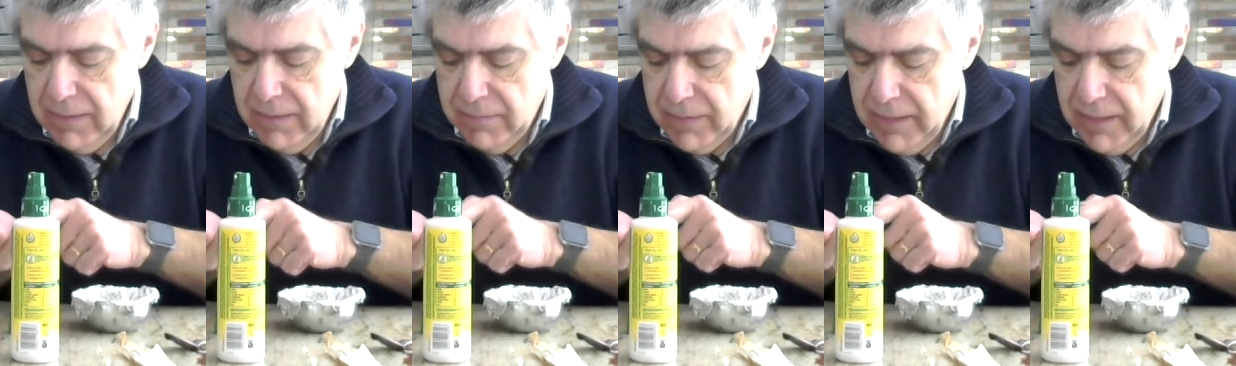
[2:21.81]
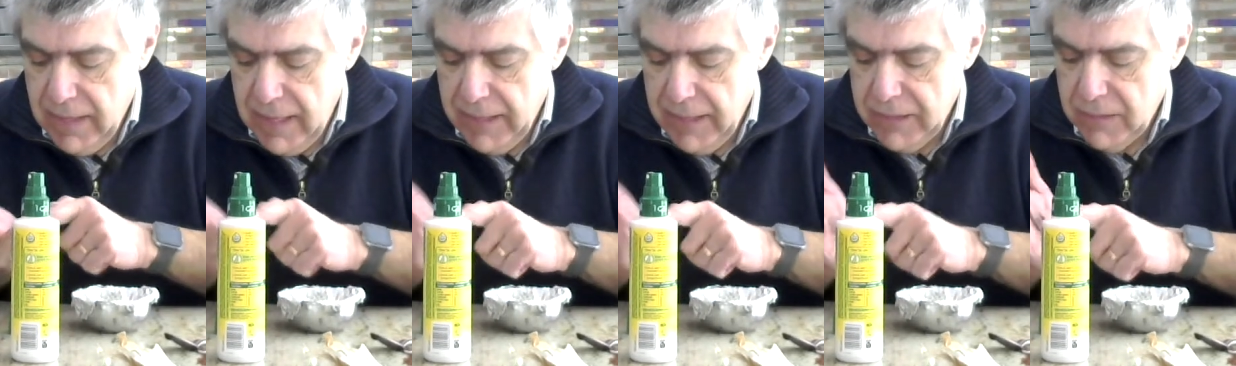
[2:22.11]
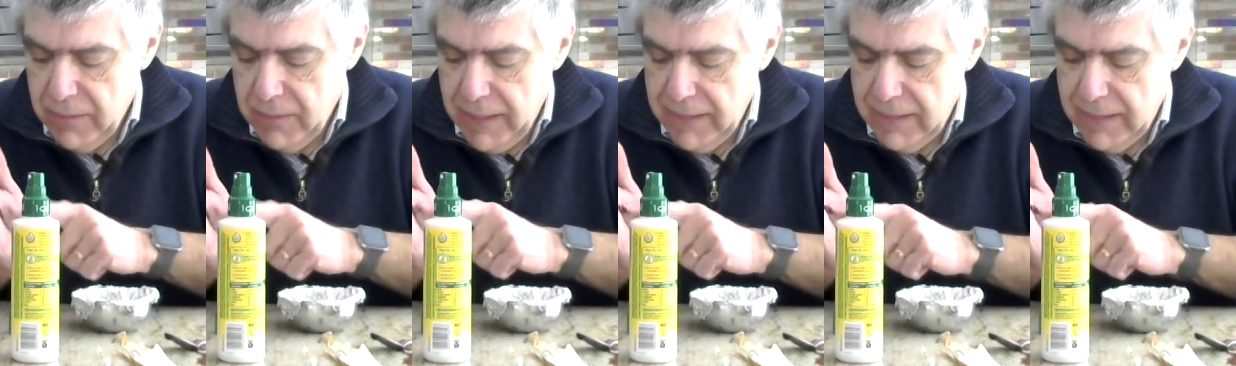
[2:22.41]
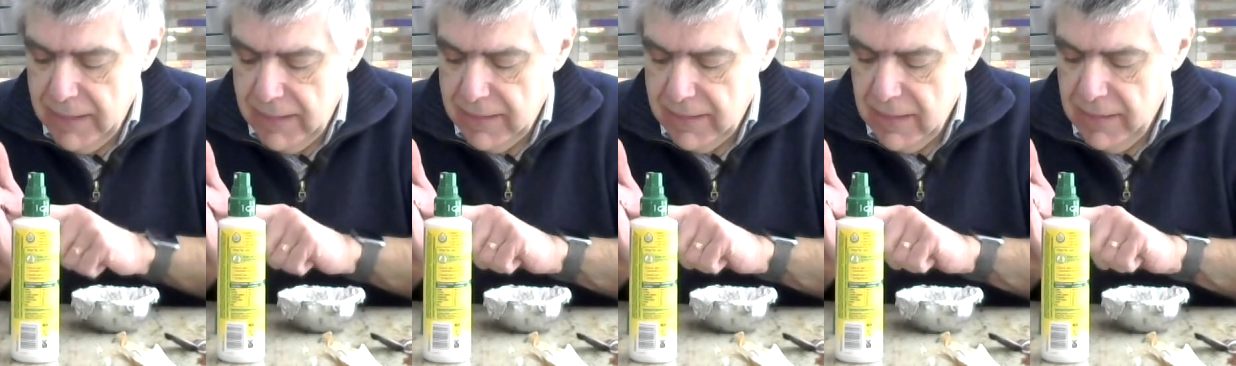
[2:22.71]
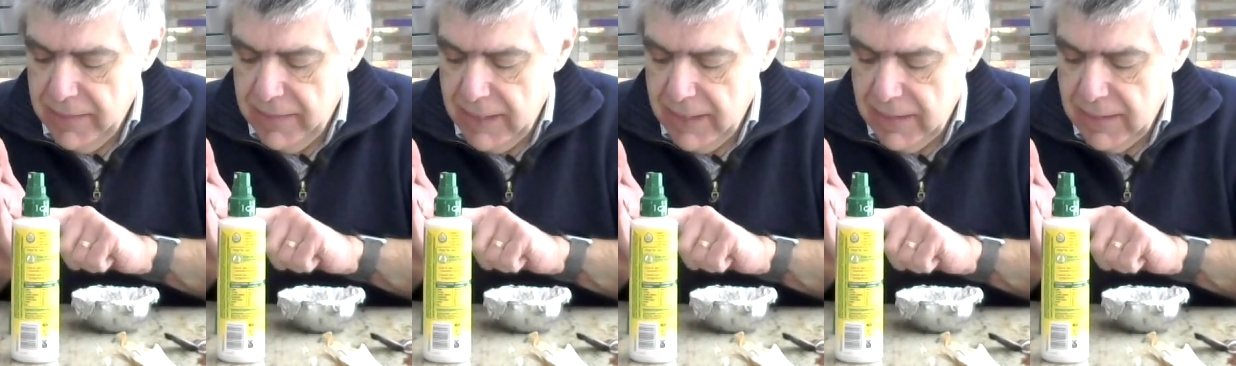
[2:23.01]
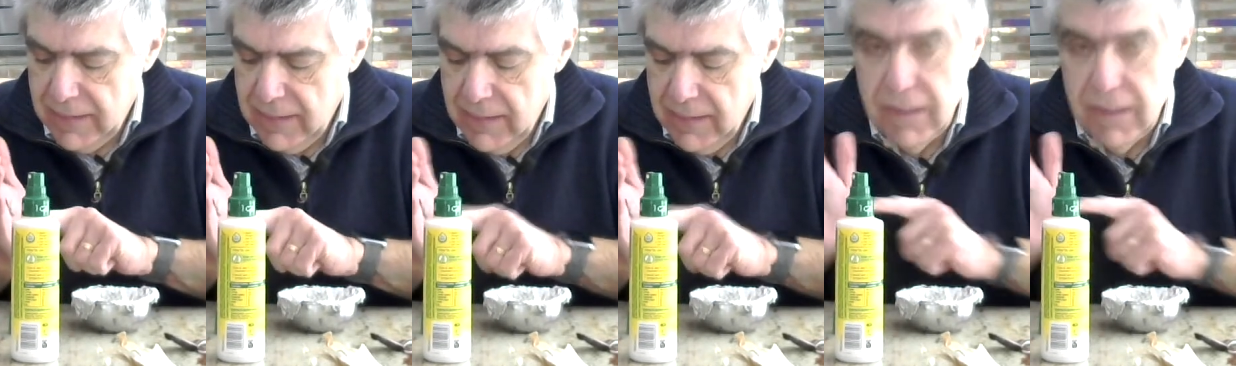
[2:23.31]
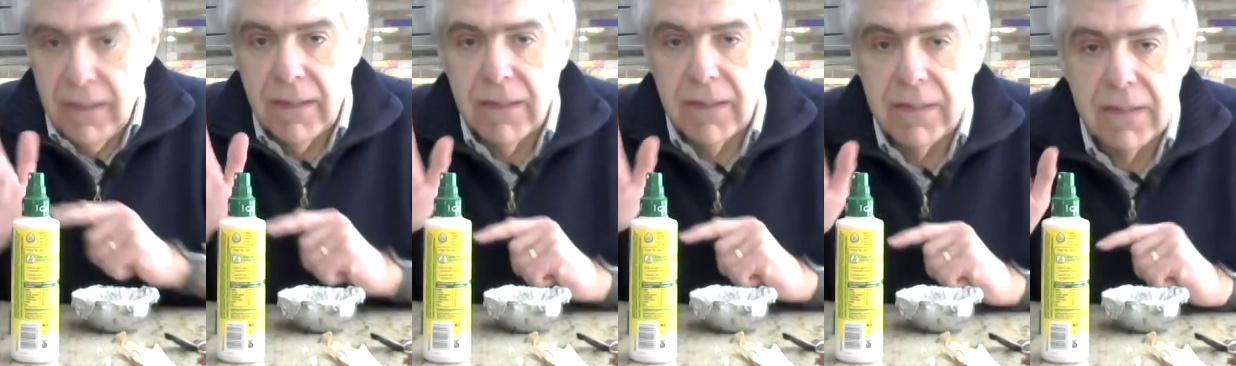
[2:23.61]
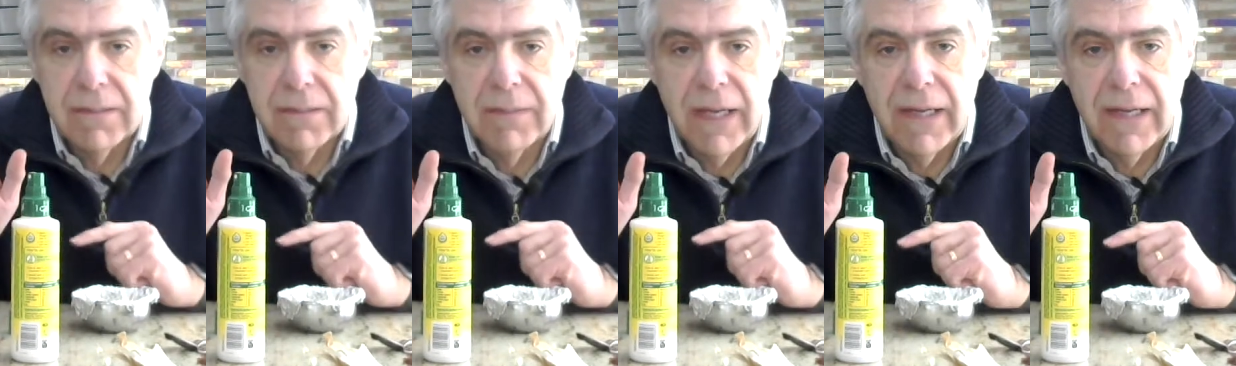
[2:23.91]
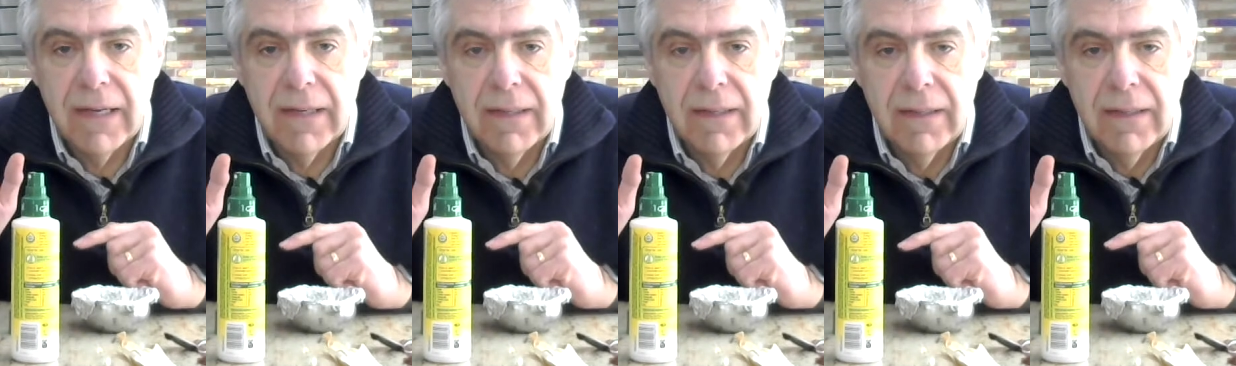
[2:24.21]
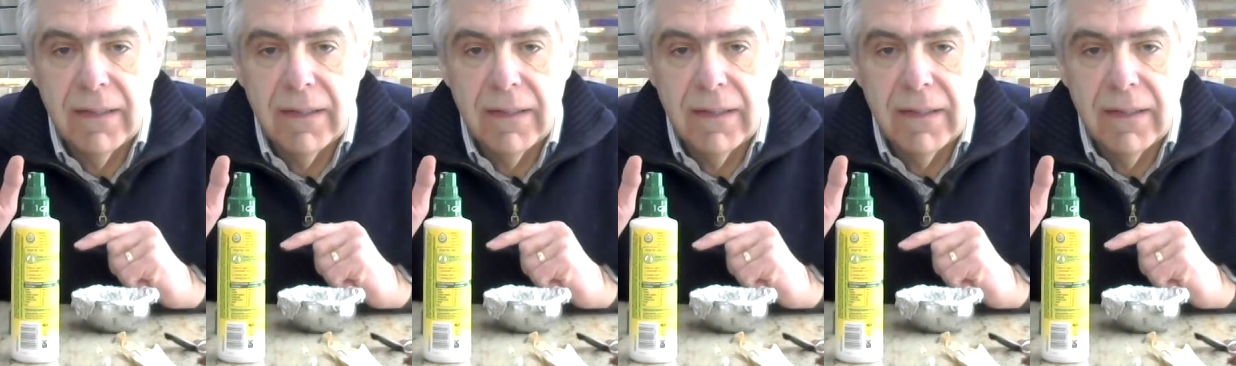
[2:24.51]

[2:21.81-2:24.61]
for our Ash Wednesday service to make